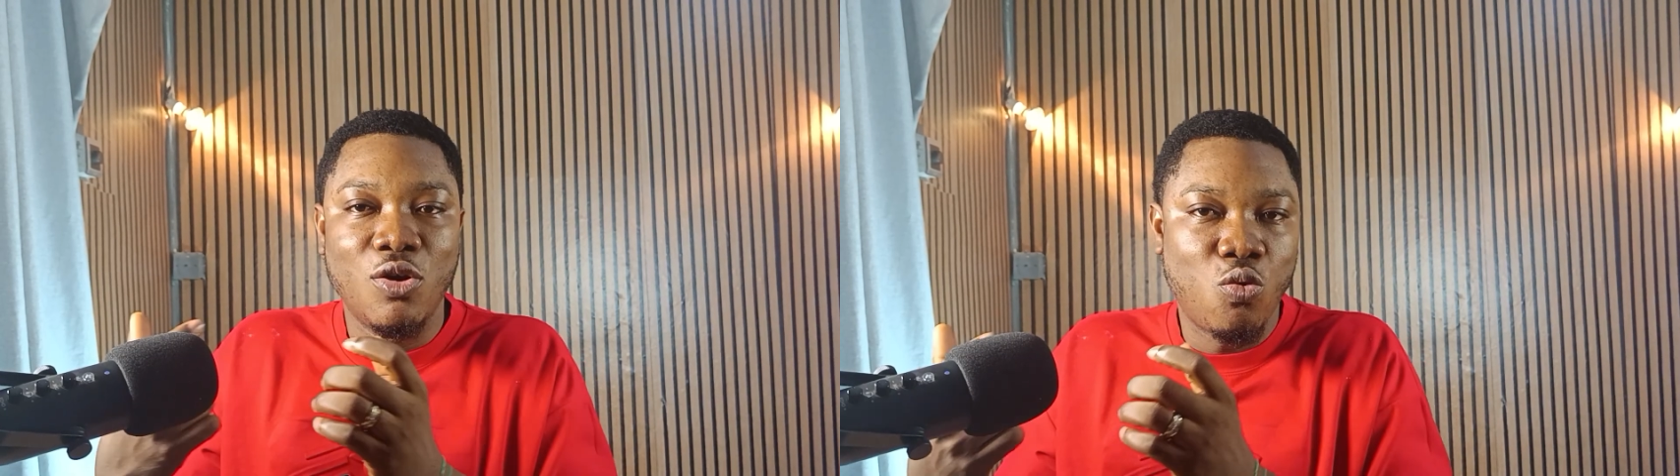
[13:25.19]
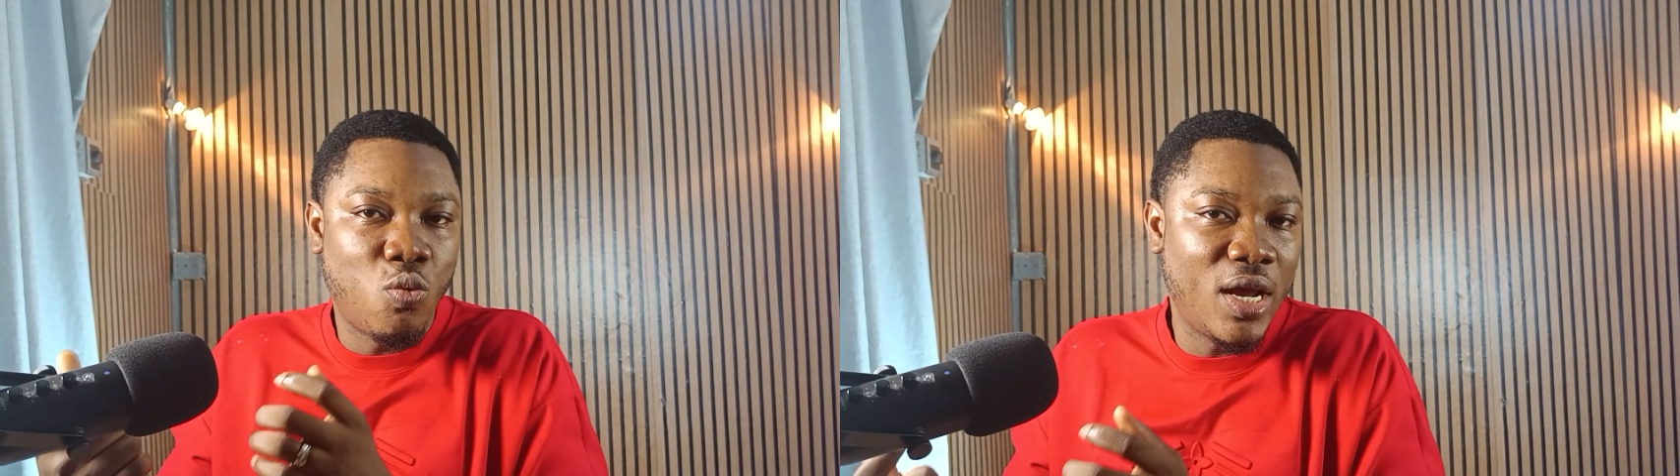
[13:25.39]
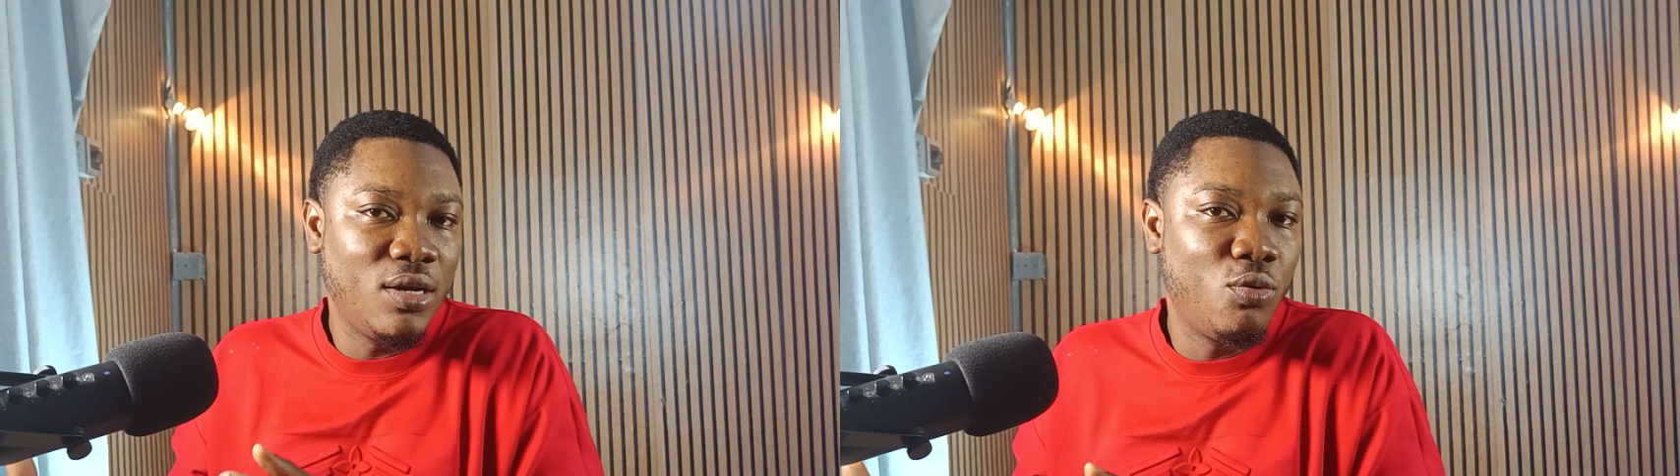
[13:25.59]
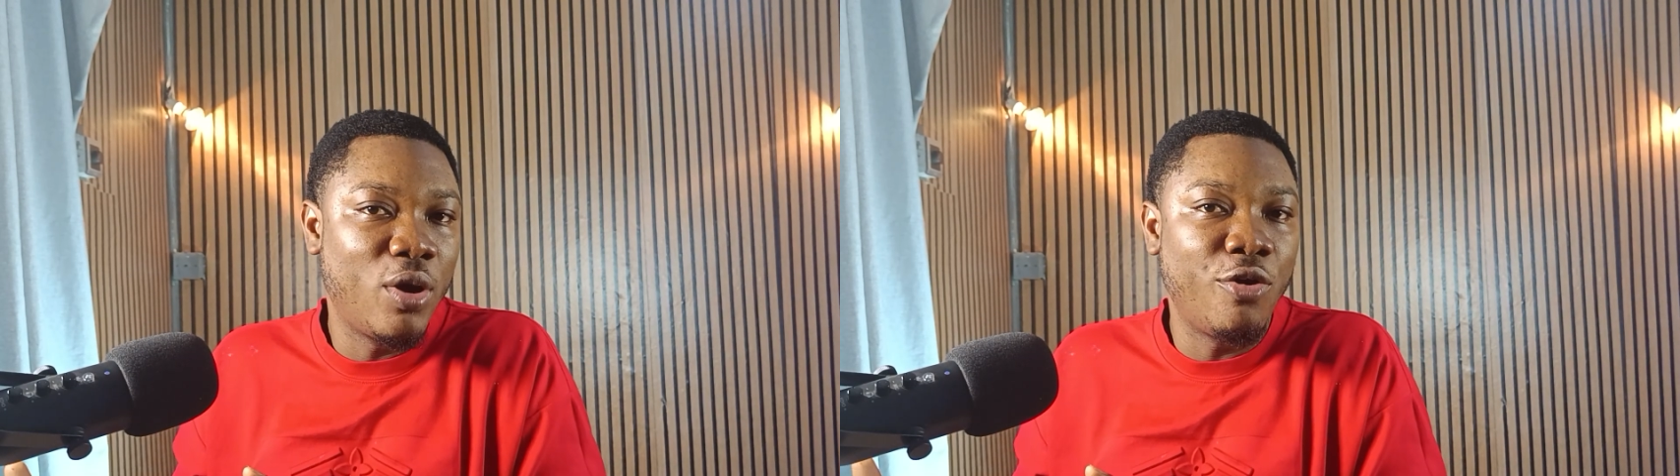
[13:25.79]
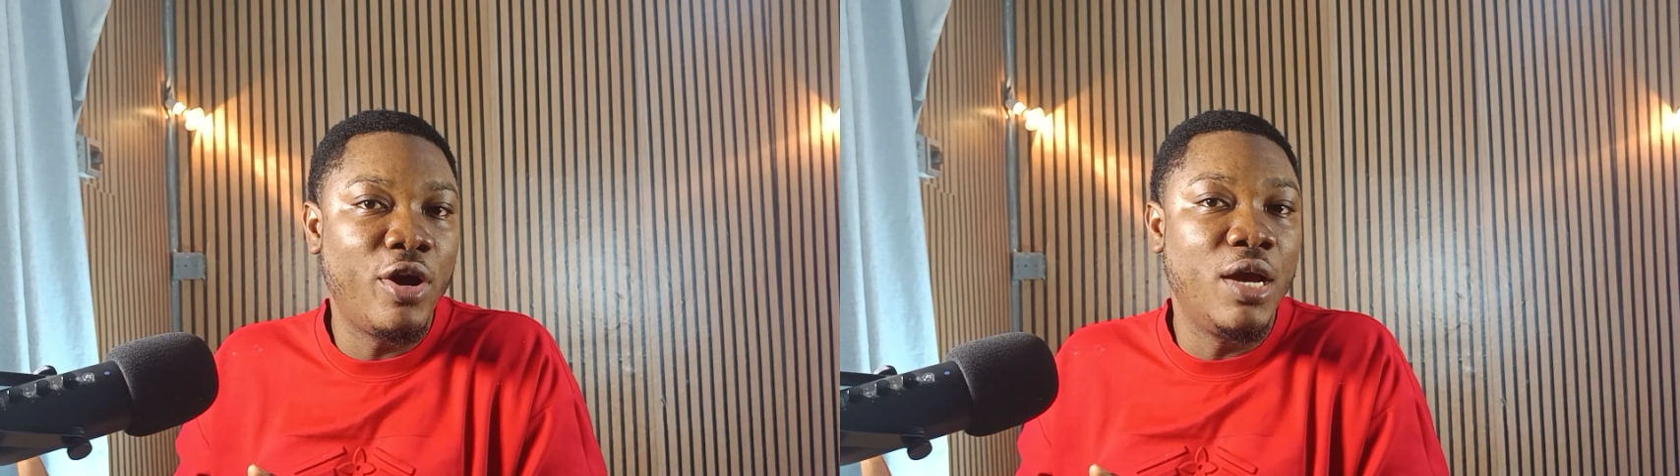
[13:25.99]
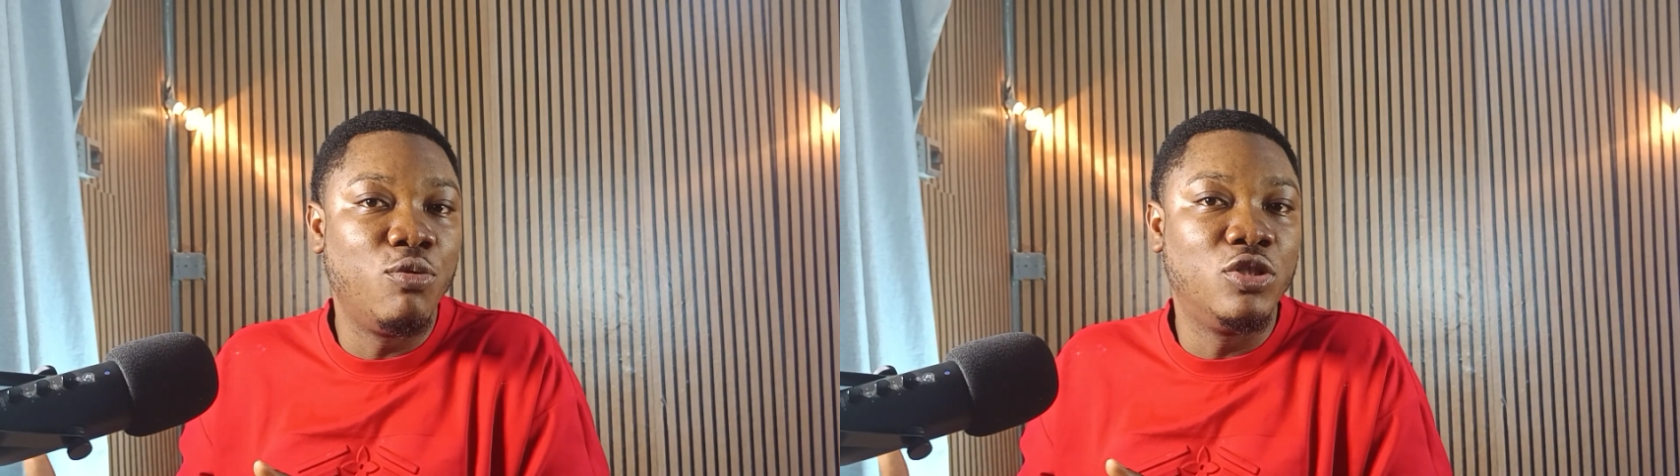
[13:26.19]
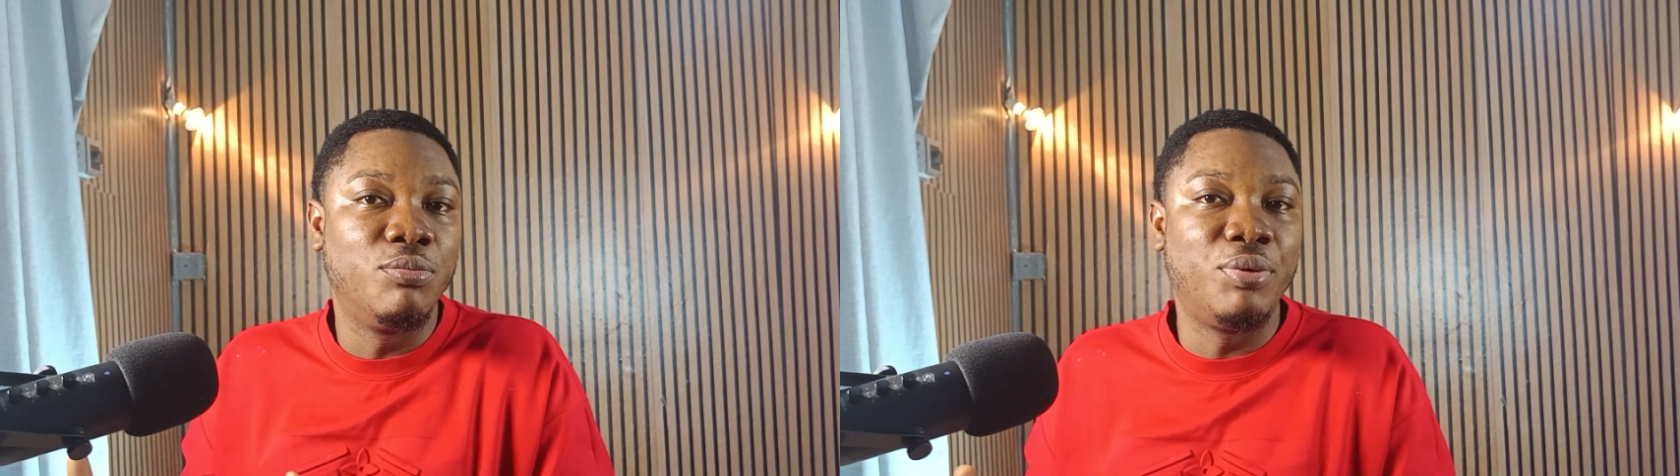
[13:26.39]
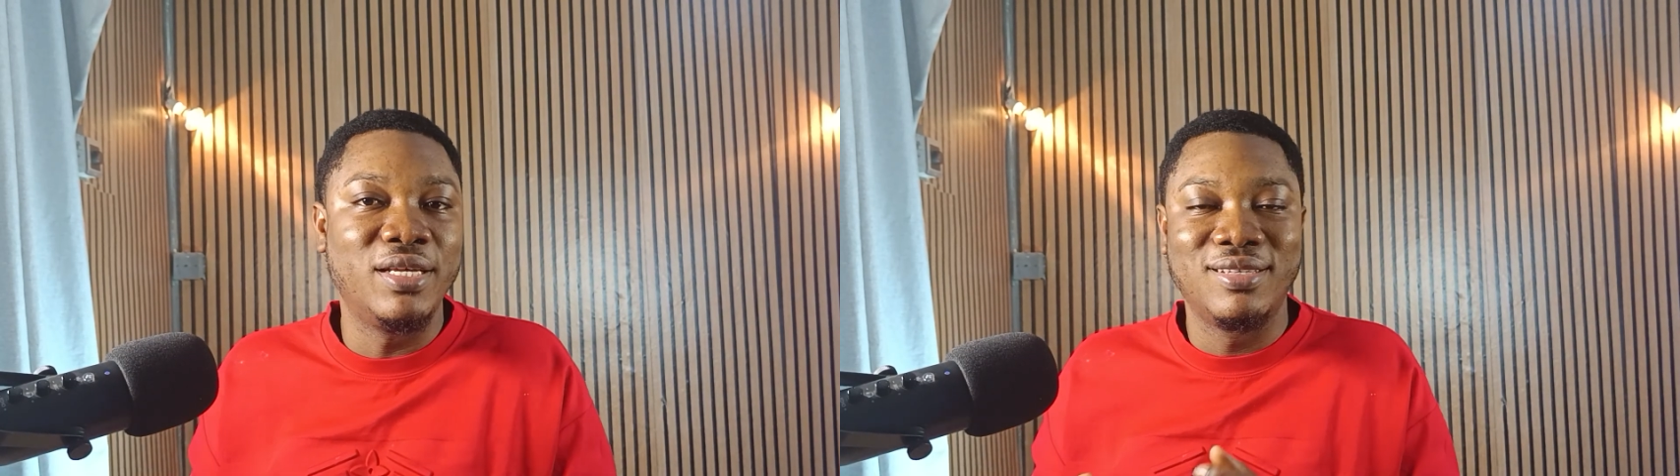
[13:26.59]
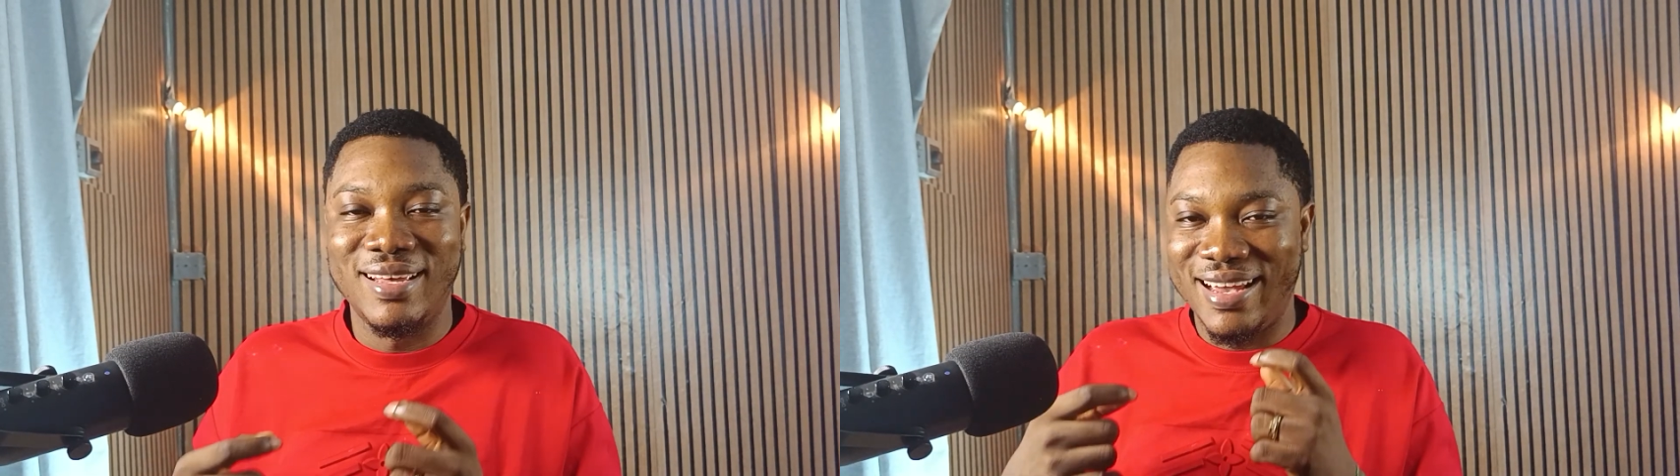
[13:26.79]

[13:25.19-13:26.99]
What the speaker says: when we were not able to press.